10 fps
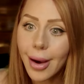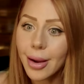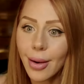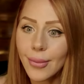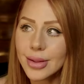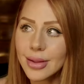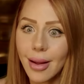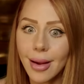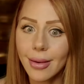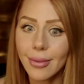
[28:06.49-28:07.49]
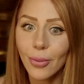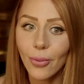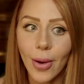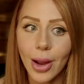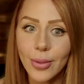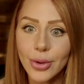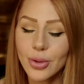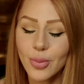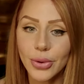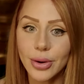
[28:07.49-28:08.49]
And I was like, why don't we
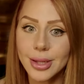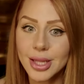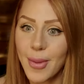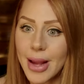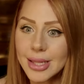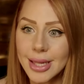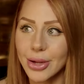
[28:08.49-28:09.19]
just put on a space